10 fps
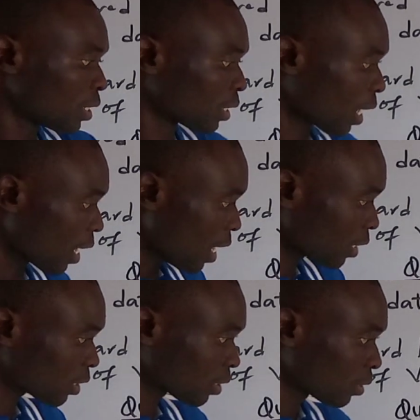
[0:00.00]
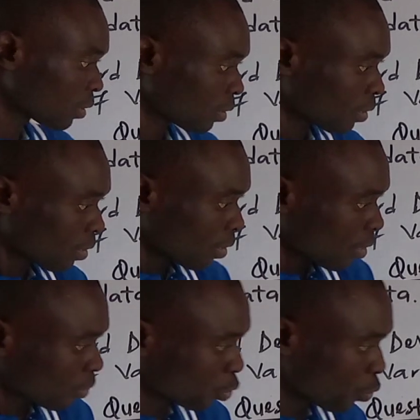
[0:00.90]
data? X,
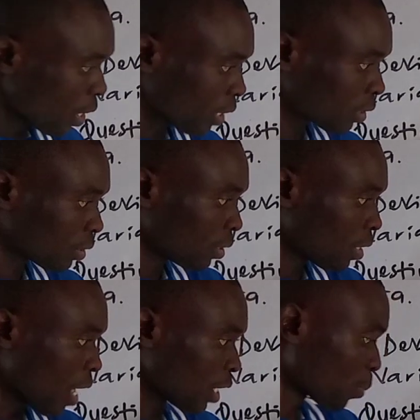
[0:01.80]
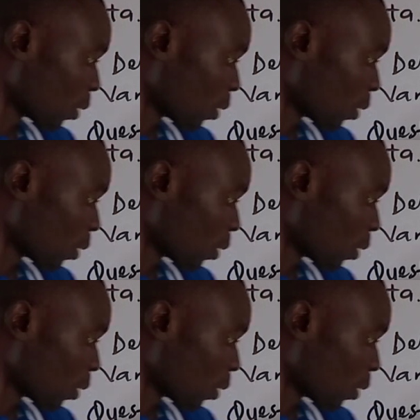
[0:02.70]
2x, s